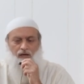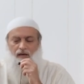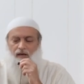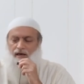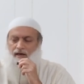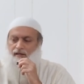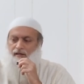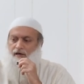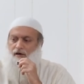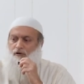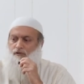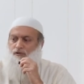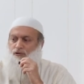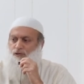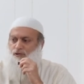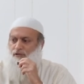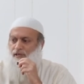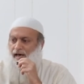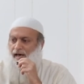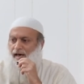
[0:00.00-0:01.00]
And those
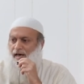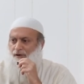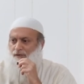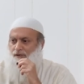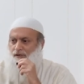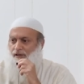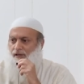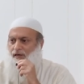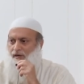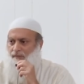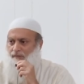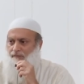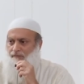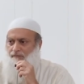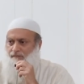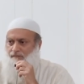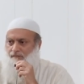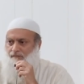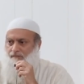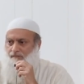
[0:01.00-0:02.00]
who side with
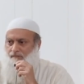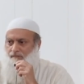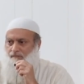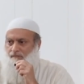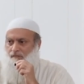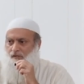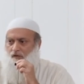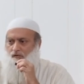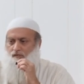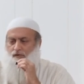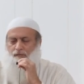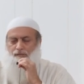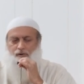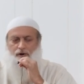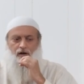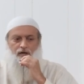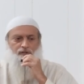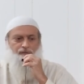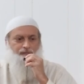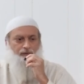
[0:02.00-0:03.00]
him will
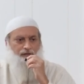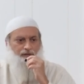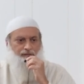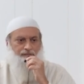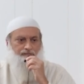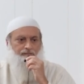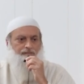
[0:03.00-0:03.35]
prosper.